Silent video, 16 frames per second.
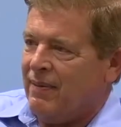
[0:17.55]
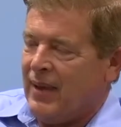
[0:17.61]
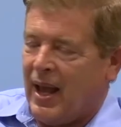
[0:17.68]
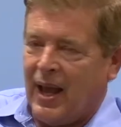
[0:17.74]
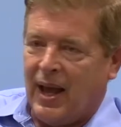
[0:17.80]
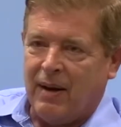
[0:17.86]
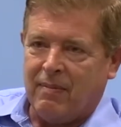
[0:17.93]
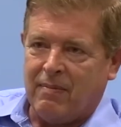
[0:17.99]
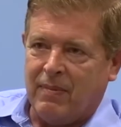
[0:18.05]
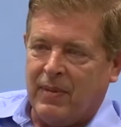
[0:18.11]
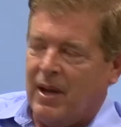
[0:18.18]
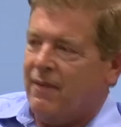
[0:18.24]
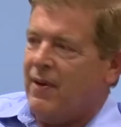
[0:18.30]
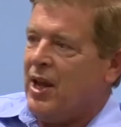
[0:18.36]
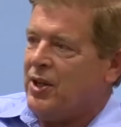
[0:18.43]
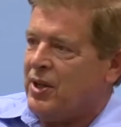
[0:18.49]
that
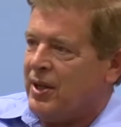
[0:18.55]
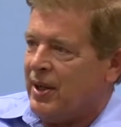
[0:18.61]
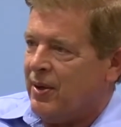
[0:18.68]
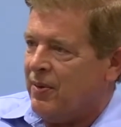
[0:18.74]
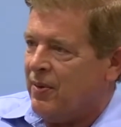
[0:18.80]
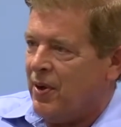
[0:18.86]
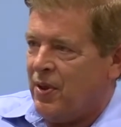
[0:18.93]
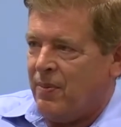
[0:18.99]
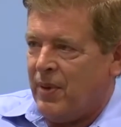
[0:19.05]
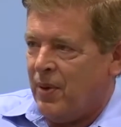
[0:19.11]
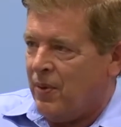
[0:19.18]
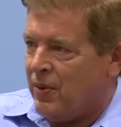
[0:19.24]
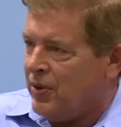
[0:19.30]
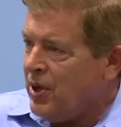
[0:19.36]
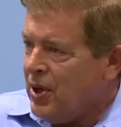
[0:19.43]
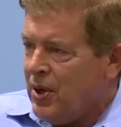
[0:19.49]
eventually, whether it be
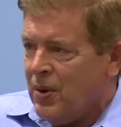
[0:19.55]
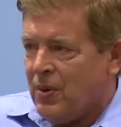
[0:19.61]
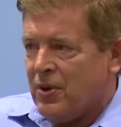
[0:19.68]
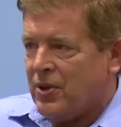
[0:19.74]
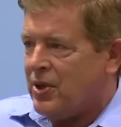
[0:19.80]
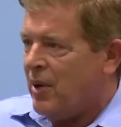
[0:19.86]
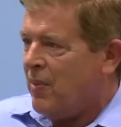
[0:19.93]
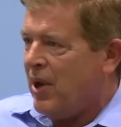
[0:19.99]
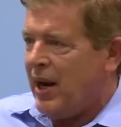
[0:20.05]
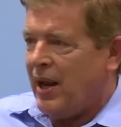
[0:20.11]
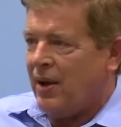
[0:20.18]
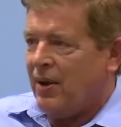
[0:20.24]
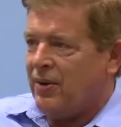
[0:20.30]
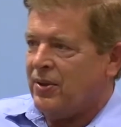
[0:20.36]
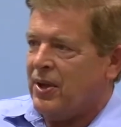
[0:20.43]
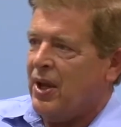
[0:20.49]
with you or someone
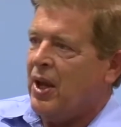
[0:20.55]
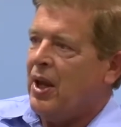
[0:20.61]
else,